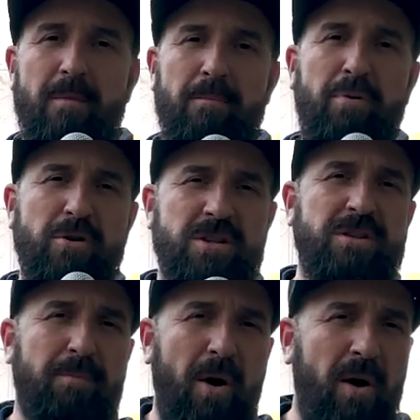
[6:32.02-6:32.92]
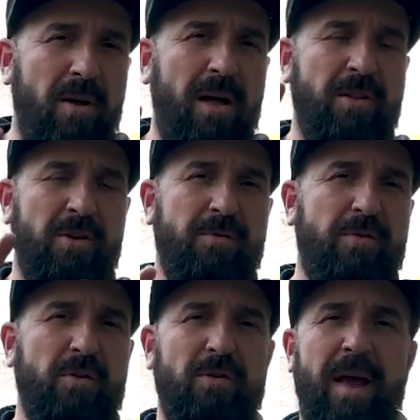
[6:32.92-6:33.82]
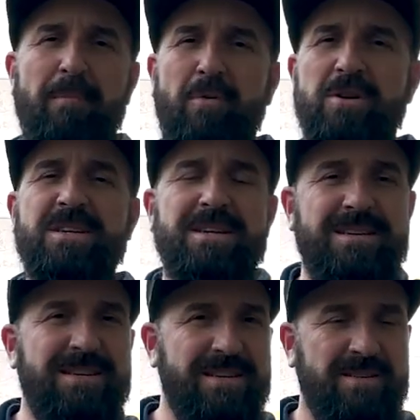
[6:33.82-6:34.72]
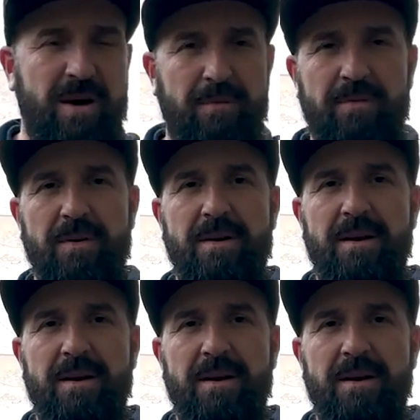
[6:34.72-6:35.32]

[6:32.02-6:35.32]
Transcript: push the ball a little further and push into discomfort,